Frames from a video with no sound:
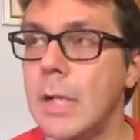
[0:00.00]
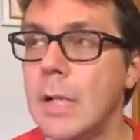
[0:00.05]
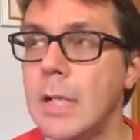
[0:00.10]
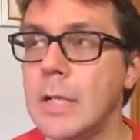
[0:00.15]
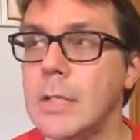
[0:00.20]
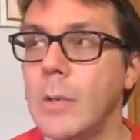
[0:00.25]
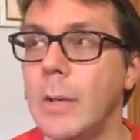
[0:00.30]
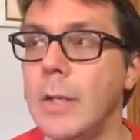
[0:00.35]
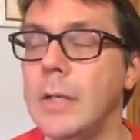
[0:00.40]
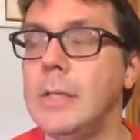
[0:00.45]

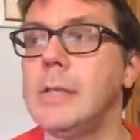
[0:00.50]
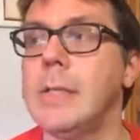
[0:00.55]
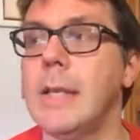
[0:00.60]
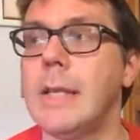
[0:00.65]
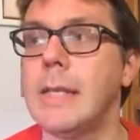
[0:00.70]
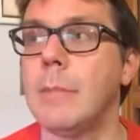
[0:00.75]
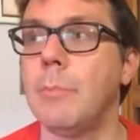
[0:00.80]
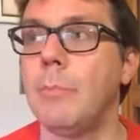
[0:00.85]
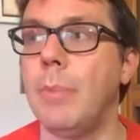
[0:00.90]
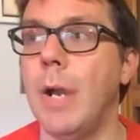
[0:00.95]
So I'd say
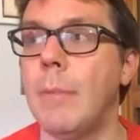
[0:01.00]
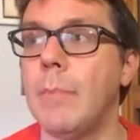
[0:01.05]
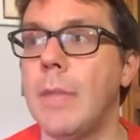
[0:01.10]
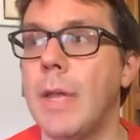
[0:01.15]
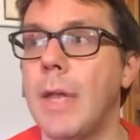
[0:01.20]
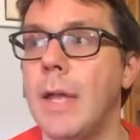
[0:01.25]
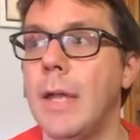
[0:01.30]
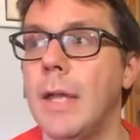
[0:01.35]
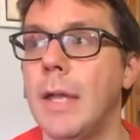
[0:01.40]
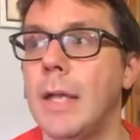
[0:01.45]
that
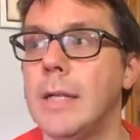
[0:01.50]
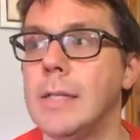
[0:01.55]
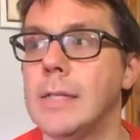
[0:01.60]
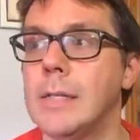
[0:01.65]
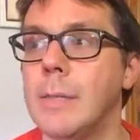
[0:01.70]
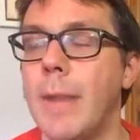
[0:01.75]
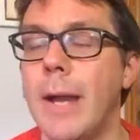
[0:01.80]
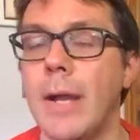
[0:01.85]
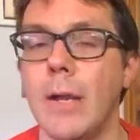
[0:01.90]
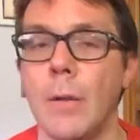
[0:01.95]
Premiere is
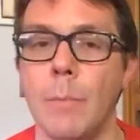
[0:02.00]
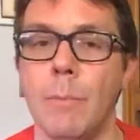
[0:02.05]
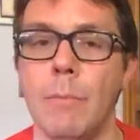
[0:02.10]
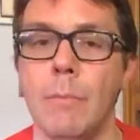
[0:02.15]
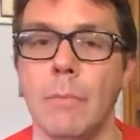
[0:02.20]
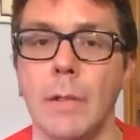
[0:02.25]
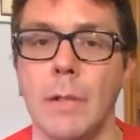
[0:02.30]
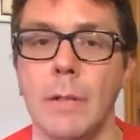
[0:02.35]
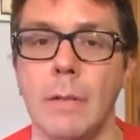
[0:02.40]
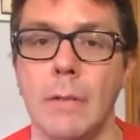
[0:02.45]
about
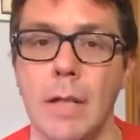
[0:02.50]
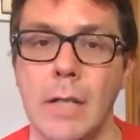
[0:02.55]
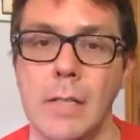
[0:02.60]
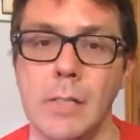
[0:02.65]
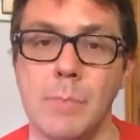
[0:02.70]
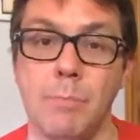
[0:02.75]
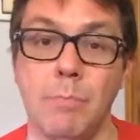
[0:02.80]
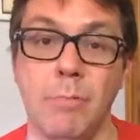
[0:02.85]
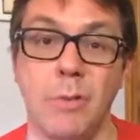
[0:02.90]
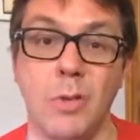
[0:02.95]

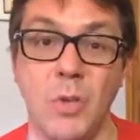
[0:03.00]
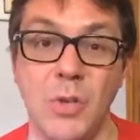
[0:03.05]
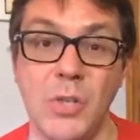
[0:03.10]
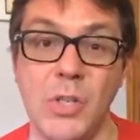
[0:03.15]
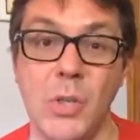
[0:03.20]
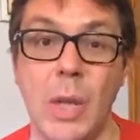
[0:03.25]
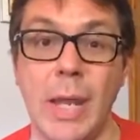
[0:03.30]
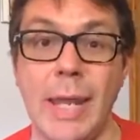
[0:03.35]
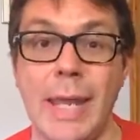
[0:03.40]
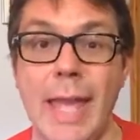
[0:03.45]
as good as
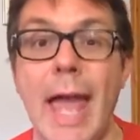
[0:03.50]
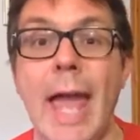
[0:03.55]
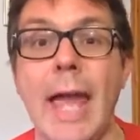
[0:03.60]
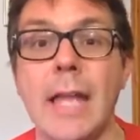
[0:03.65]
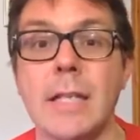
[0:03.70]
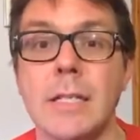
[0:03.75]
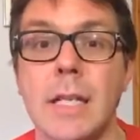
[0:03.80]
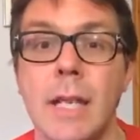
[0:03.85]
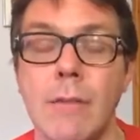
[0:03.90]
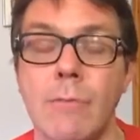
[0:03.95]
you can
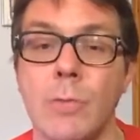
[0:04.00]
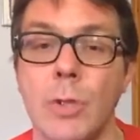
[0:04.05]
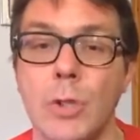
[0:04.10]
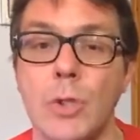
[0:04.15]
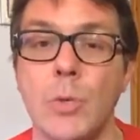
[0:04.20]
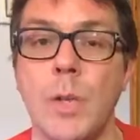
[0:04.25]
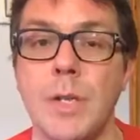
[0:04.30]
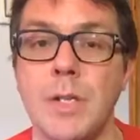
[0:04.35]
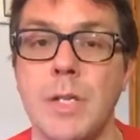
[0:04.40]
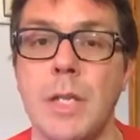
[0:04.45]
get, given the
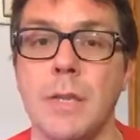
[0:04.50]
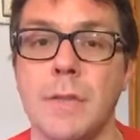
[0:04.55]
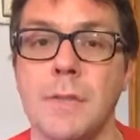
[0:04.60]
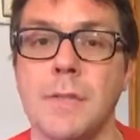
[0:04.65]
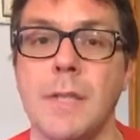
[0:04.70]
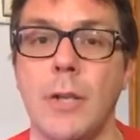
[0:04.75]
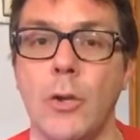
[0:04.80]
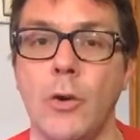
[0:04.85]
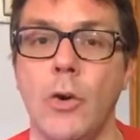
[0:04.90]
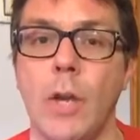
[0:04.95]
20th
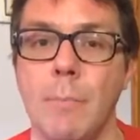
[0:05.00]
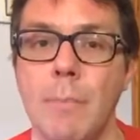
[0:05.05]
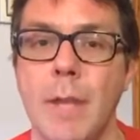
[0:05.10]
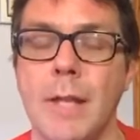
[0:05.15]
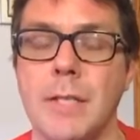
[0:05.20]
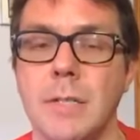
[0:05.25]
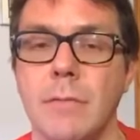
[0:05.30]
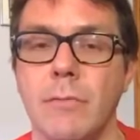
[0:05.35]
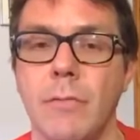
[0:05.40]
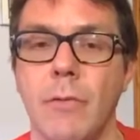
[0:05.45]
century
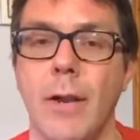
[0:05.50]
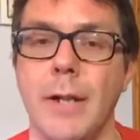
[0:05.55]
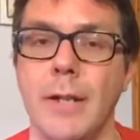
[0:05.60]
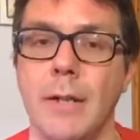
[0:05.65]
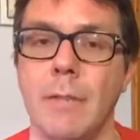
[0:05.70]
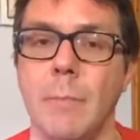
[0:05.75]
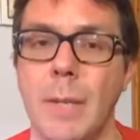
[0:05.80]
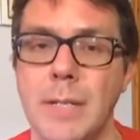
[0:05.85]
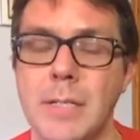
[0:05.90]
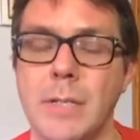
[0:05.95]

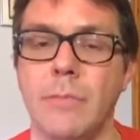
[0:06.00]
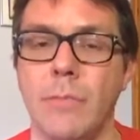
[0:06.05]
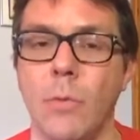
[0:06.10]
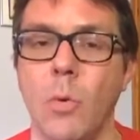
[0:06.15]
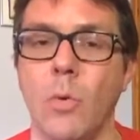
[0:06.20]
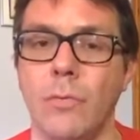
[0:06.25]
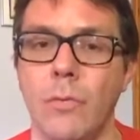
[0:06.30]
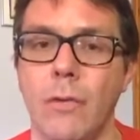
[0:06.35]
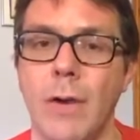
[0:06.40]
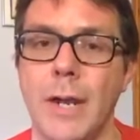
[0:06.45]

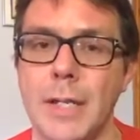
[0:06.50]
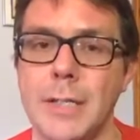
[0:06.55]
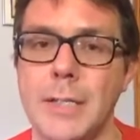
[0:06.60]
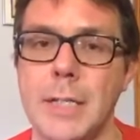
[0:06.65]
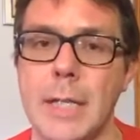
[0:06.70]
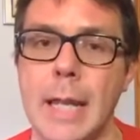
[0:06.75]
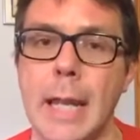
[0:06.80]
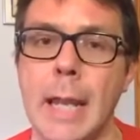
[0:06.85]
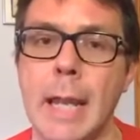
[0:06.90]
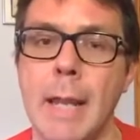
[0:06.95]
metaphor for
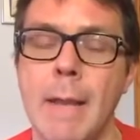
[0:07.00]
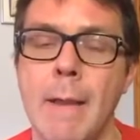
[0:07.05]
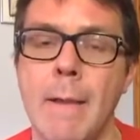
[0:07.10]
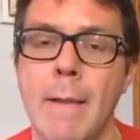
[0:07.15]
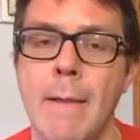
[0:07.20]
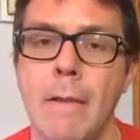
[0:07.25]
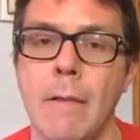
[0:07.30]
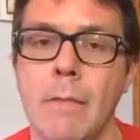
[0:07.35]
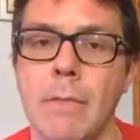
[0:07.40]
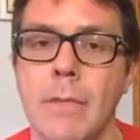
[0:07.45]
editing
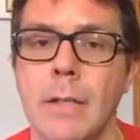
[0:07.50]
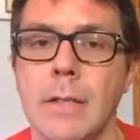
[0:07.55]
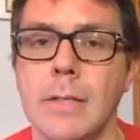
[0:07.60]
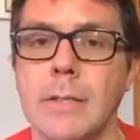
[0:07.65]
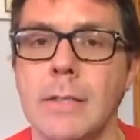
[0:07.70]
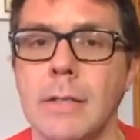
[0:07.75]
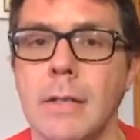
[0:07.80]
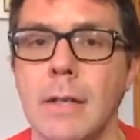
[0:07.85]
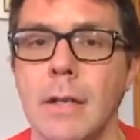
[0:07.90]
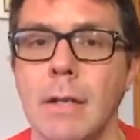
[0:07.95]

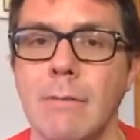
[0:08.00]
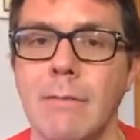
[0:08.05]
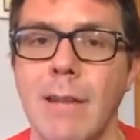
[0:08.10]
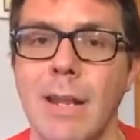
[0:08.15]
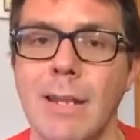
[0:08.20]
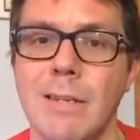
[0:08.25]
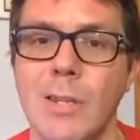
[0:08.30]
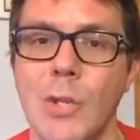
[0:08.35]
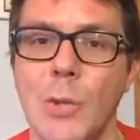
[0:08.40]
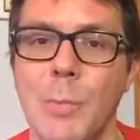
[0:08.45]
that
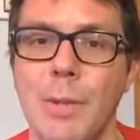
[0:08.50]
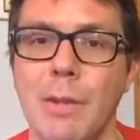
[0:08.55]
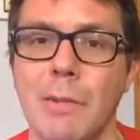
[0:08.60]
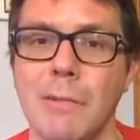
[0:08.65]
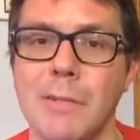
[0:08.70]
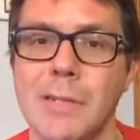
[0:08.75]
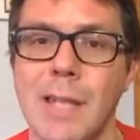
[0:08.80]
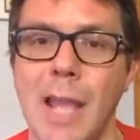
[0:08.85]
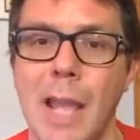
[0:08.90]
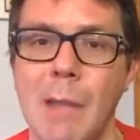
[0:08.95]
Randy
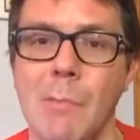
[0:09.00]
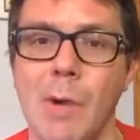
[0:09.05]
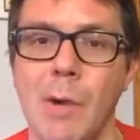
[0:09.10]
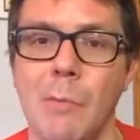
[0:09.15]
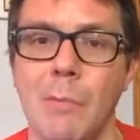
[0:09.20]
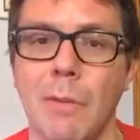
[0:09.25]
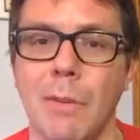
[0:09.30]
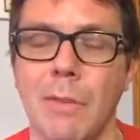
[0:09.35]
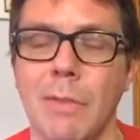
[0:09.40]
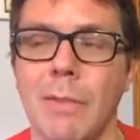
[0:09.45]
Ubilos came up
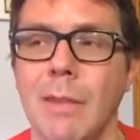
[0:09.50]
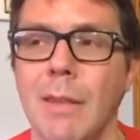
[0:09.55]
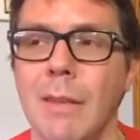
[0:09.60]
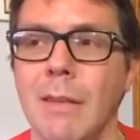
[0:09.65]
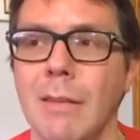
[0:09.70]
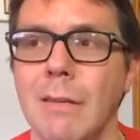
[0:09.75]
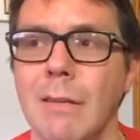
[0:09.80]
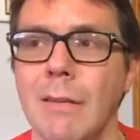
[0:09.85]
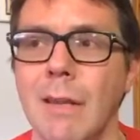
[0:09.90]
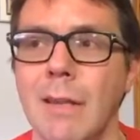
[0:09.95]
with
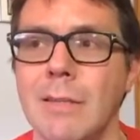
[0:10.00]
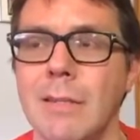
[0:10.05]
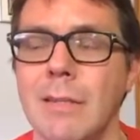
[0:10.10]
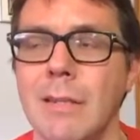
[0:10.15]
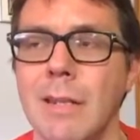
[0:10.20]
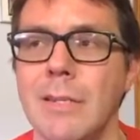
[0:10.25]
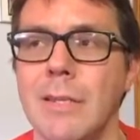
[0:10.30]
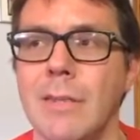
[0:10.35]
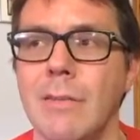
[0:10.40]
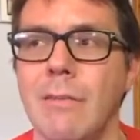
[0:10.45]
in
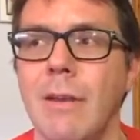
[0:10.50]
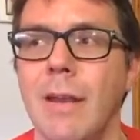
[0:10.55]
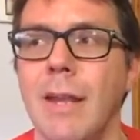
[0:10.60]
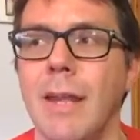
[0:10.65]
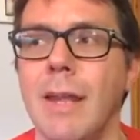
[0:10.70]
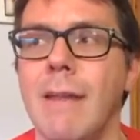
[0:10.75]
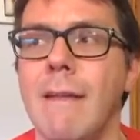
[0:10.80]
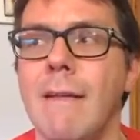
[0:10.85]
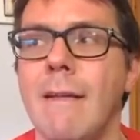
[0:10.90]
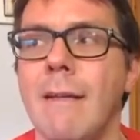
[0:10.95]

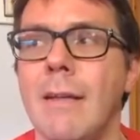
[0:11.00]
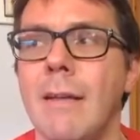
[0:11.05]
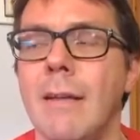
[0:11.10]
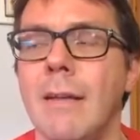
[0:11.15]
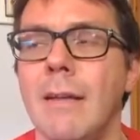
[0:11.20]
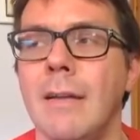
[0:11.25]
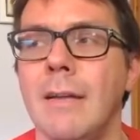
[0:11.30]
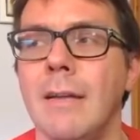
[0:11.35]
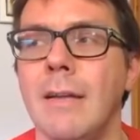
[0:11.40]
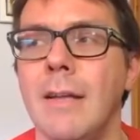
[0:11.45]
1993.
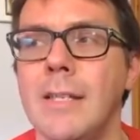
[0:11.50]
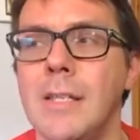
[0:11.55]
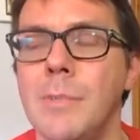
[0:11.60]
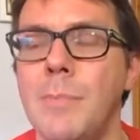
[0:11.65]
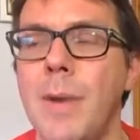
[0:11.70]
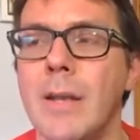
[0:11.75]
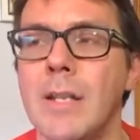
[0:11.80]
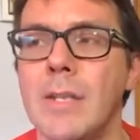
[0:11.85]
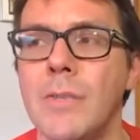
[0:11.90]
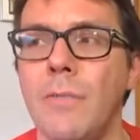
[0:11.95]
That's
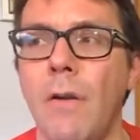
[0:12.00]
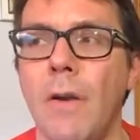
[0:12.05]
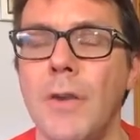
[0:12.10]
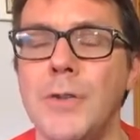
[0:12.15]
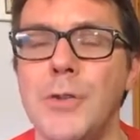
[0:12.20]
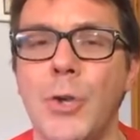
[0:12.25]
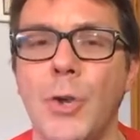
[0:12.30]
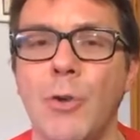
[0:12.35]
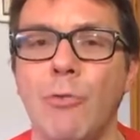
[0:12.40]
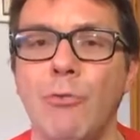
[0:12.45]
about as far
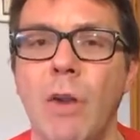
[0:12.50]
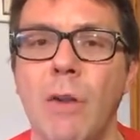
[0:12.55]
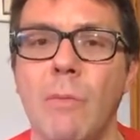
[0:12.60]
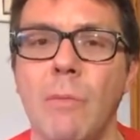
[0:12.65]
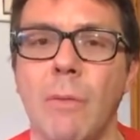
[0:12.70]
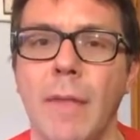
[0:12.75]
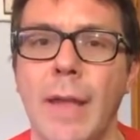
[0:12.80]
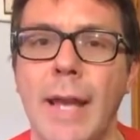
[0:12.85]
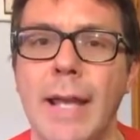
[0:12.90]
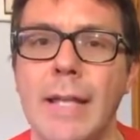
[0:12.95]
as you can run
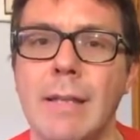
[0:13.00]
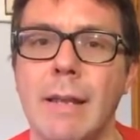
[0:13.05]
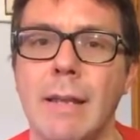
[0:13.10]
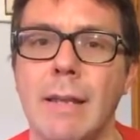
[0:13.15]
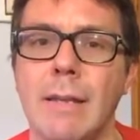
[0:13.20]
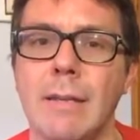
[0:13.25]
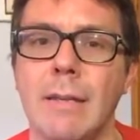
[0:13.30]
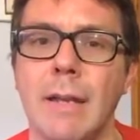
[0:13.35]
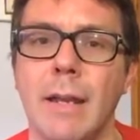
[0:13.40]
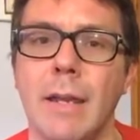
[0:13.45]
with that,
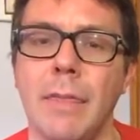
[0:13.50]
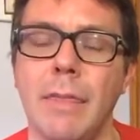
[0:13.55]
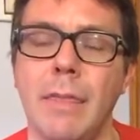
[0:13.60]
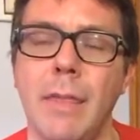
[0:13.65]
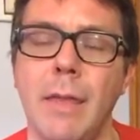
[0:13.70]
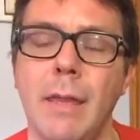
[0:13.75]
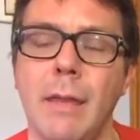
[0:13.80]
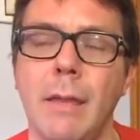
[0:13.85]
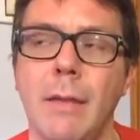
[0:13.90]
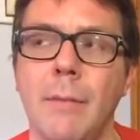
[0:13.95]
and I
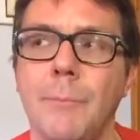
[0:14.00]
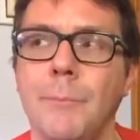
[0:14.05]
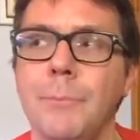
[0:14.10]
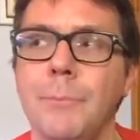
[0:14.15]
think